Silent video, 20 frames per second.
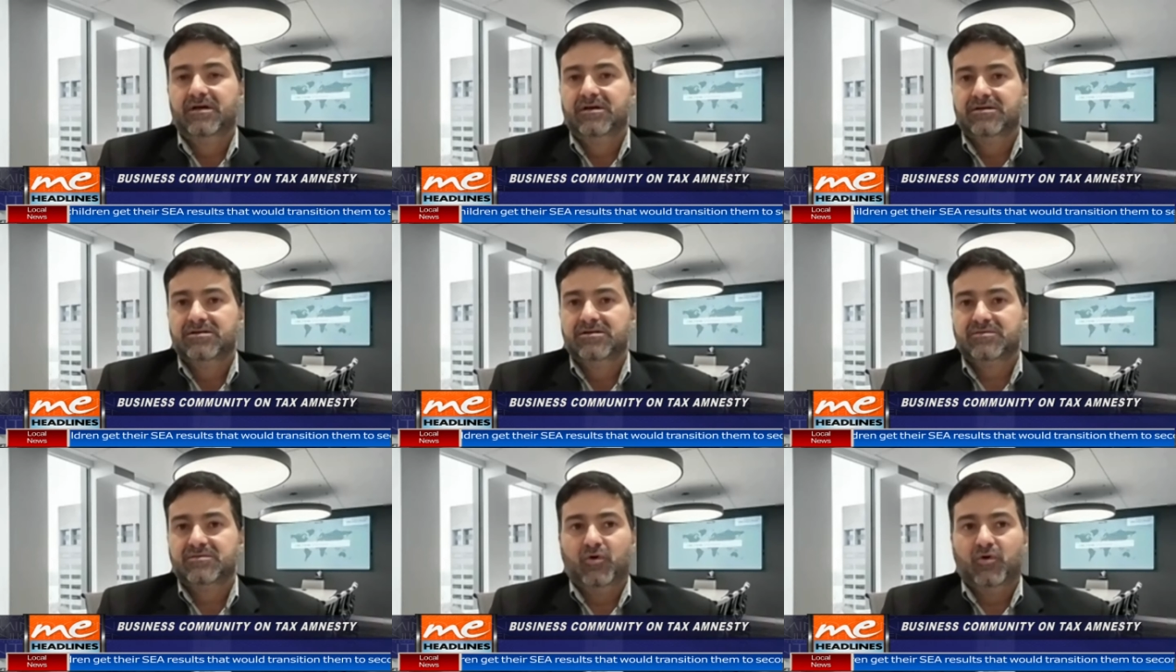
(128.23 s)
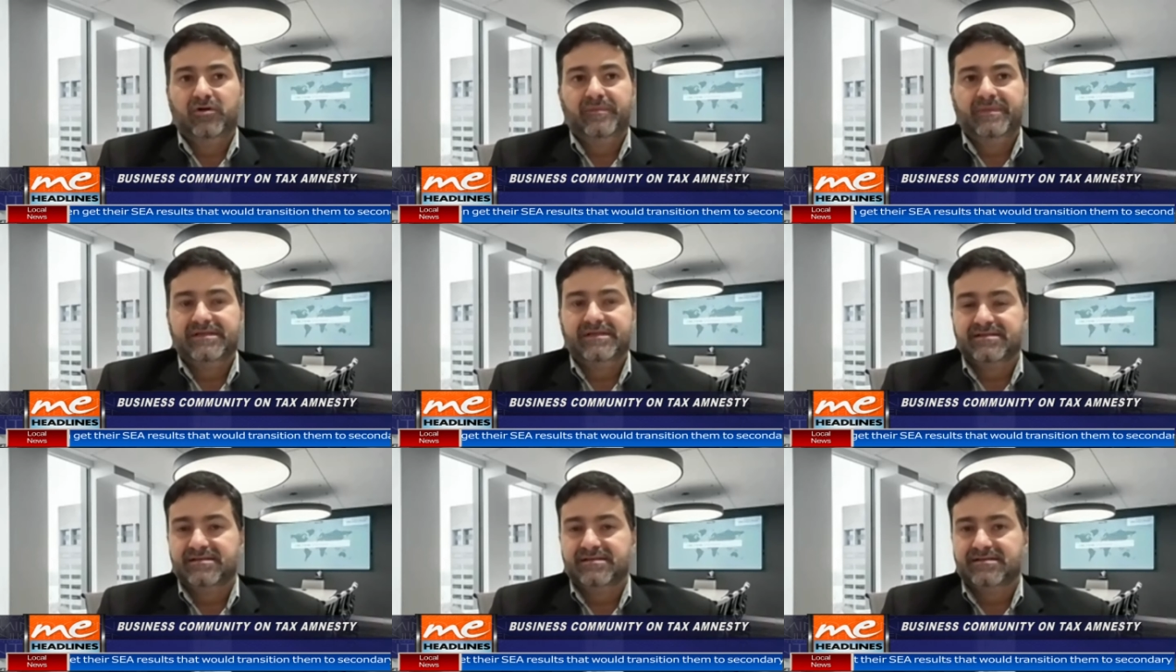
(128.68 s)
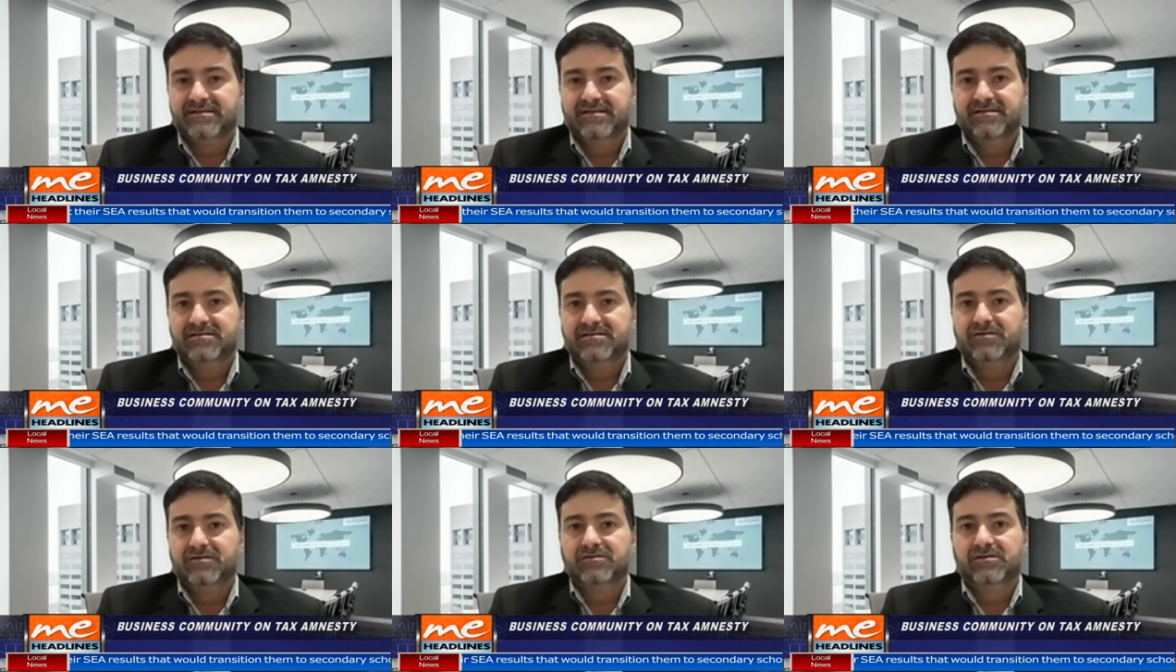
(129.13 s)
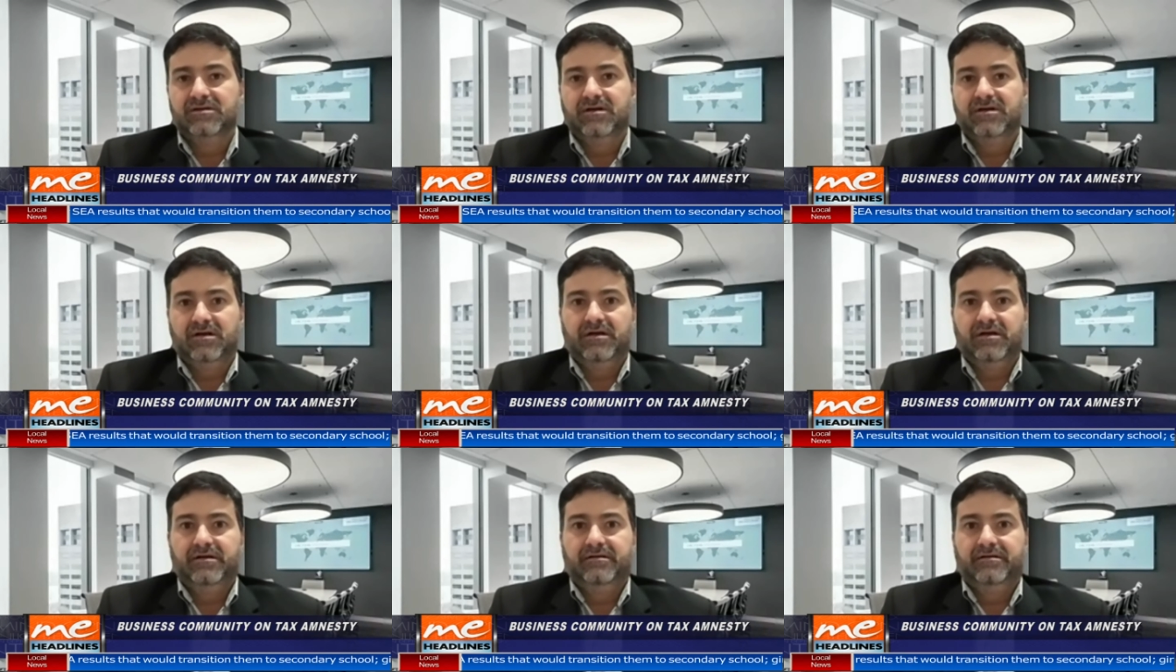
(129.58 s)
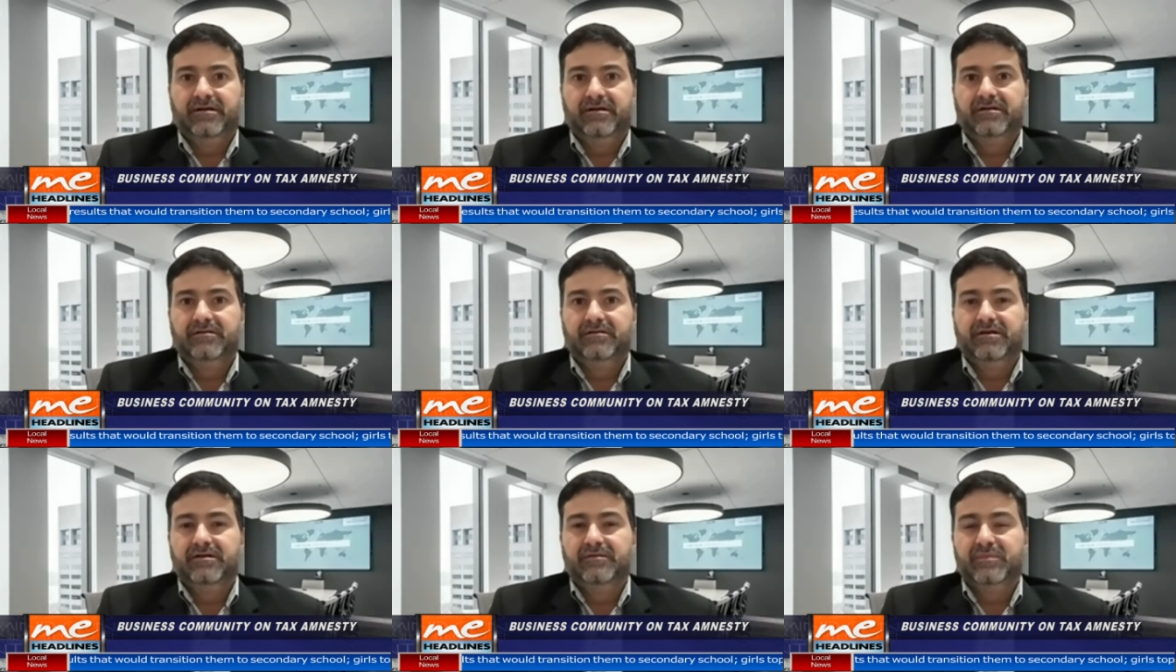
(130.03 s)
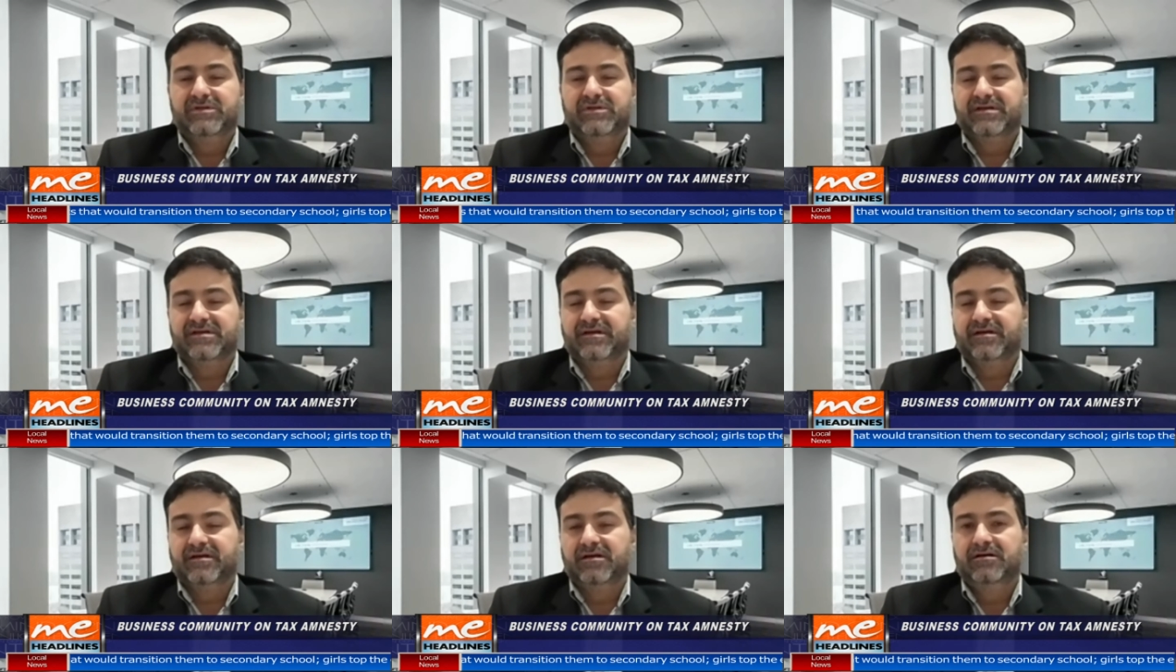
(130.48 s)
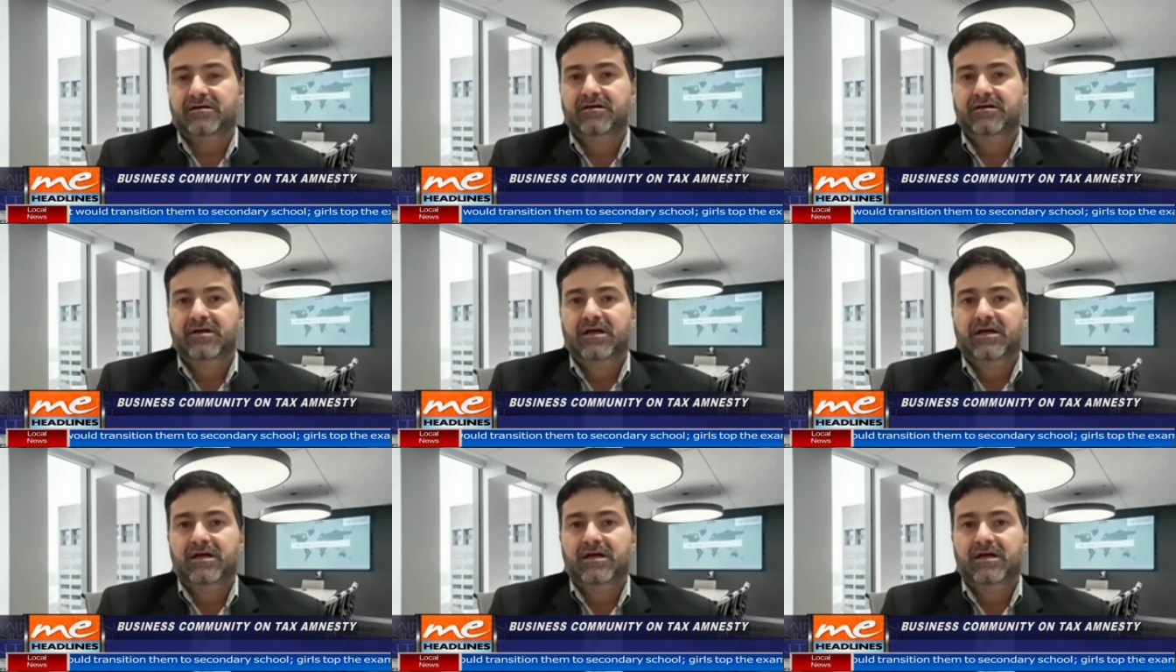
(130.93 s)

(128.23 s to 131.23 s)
small businesses so, uh, in, in, in particular.